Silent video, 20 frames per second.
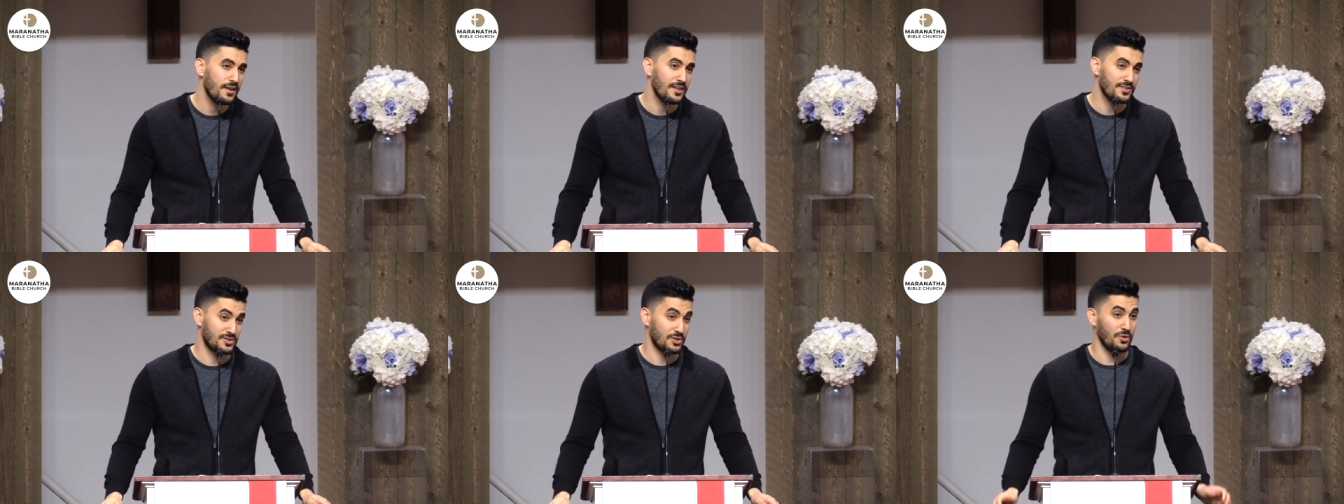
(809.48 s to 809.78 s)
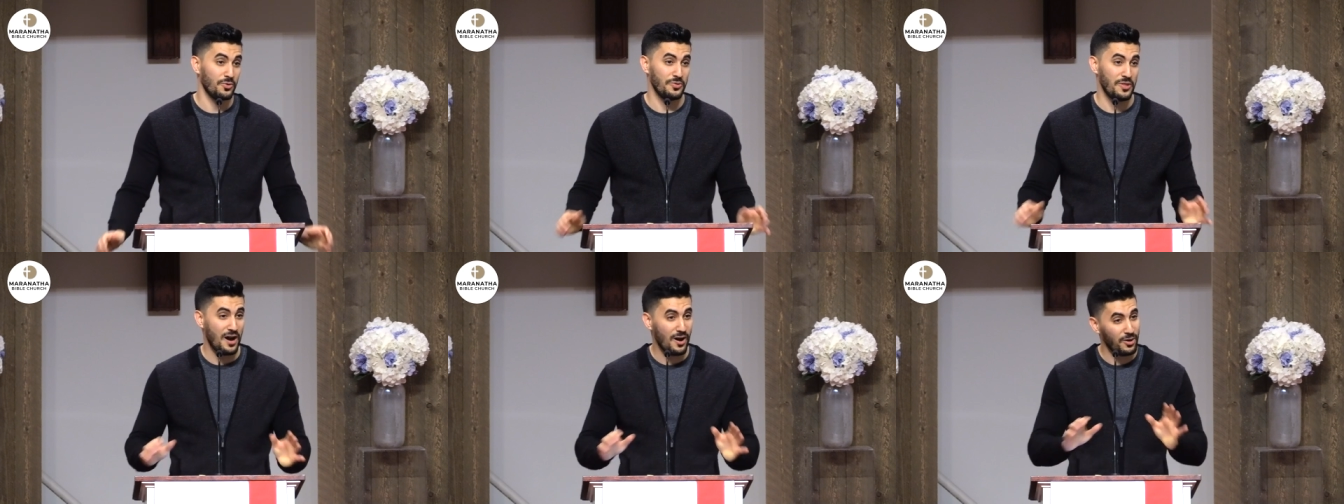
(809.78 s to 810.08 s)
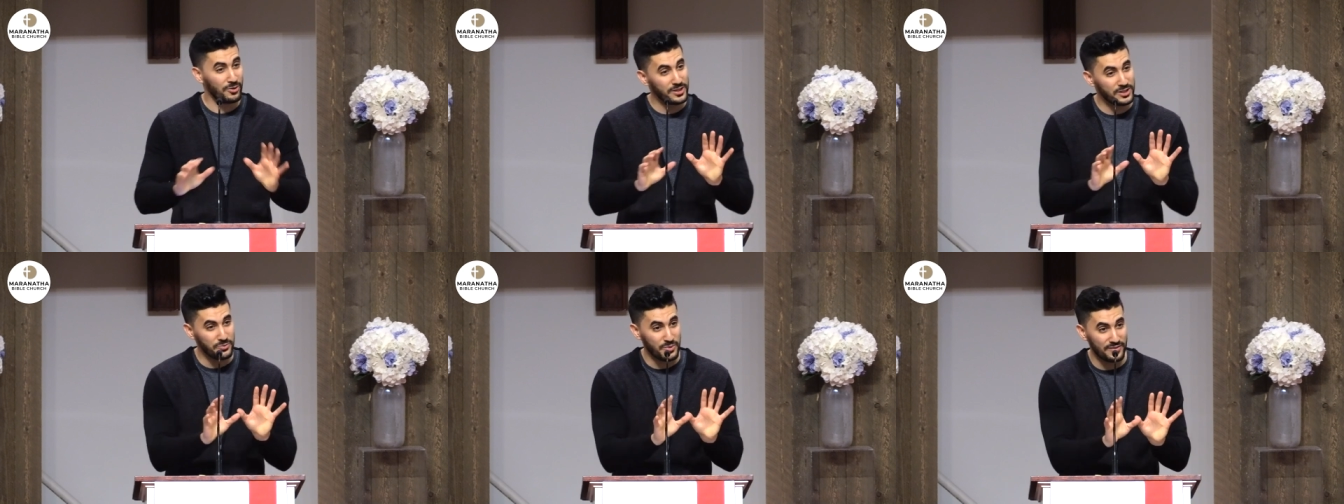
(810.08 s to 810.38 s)
And so, not
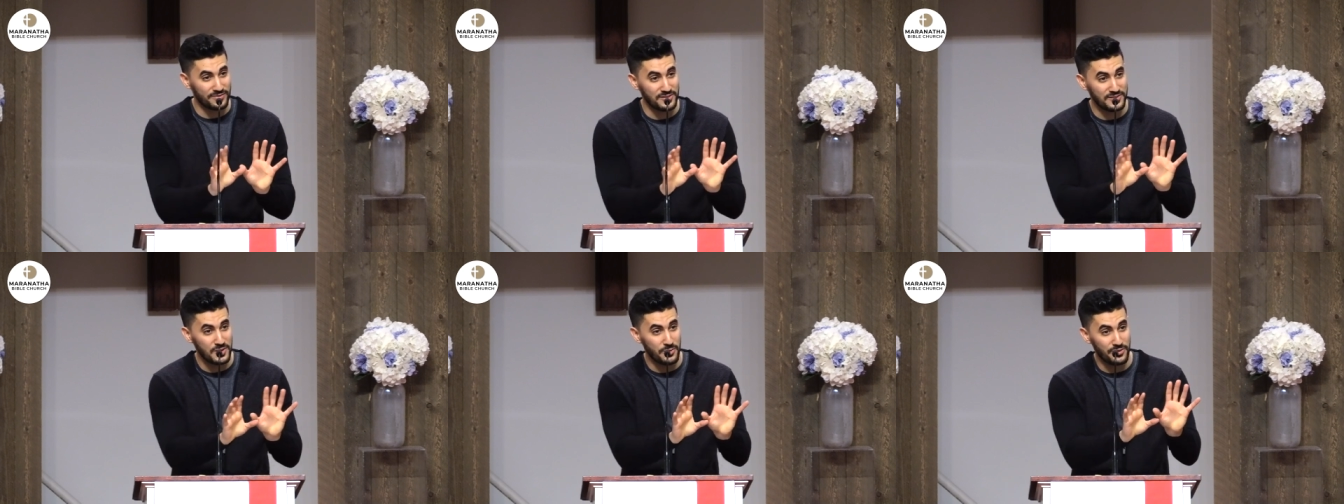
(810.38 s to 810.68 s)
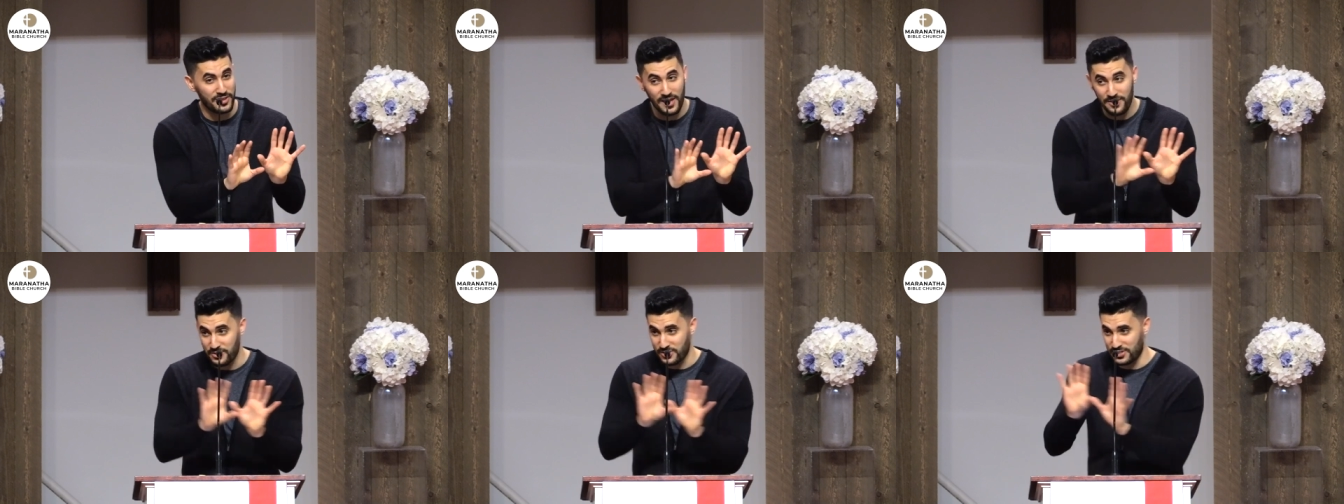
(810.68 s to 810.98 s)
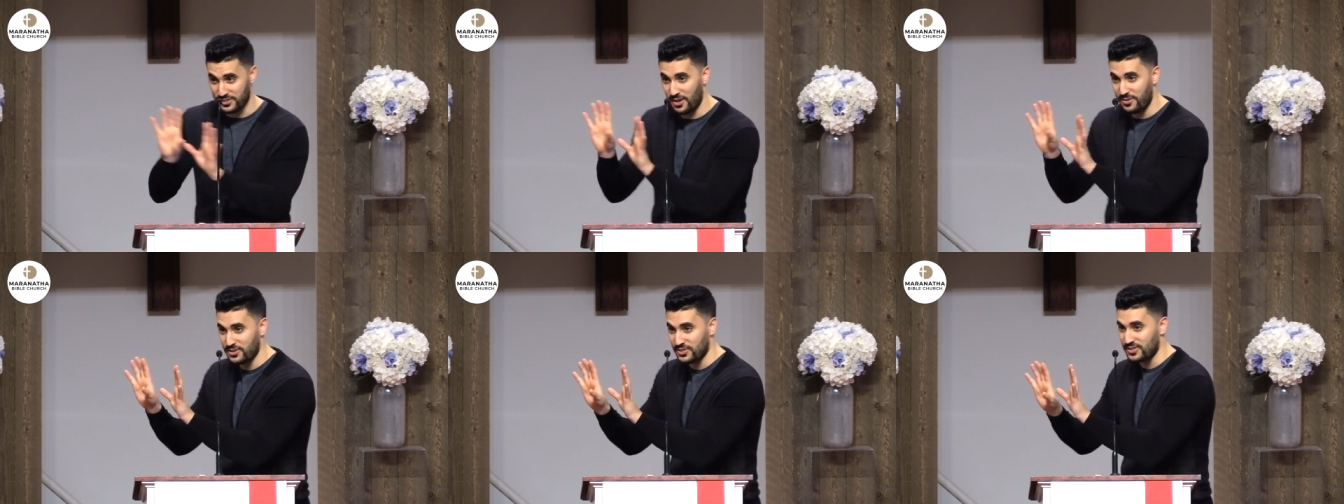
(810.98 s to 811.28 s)
only do we have to deal with that,
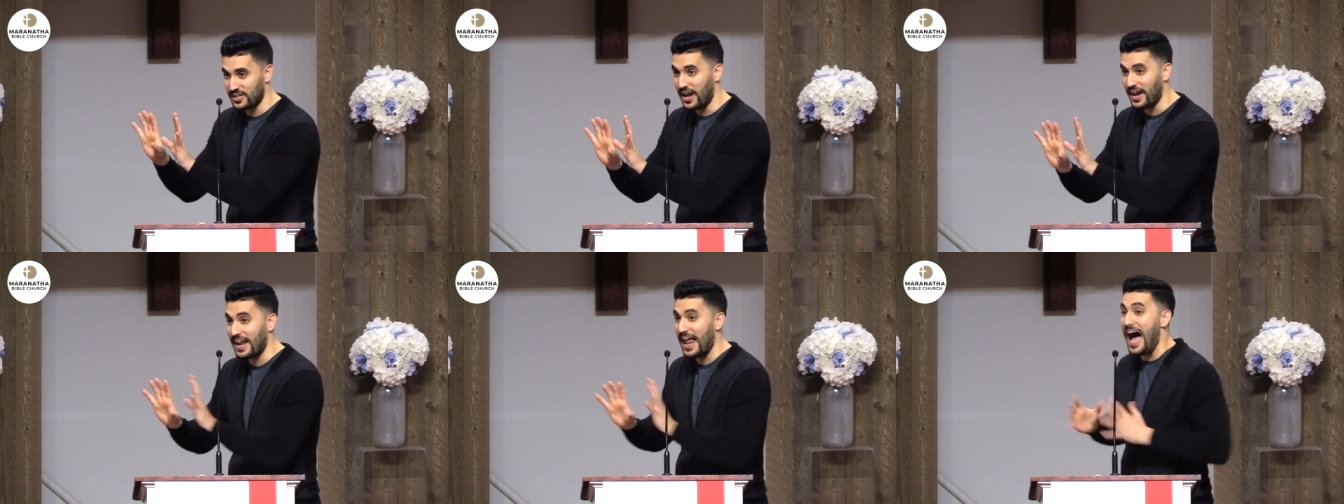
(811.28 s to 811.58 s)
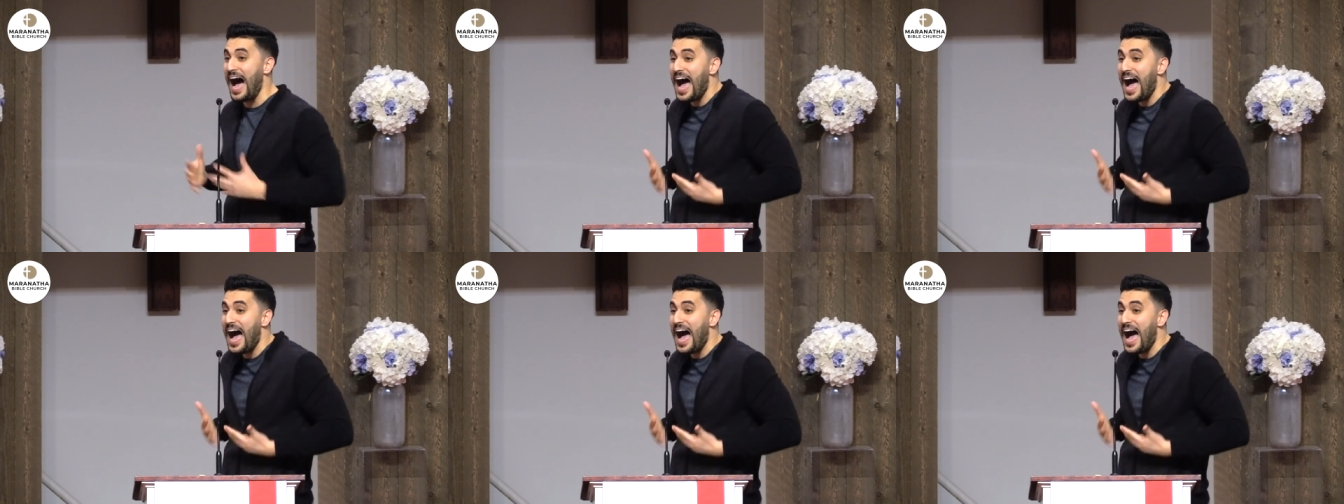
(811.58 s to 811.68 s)
there's another side.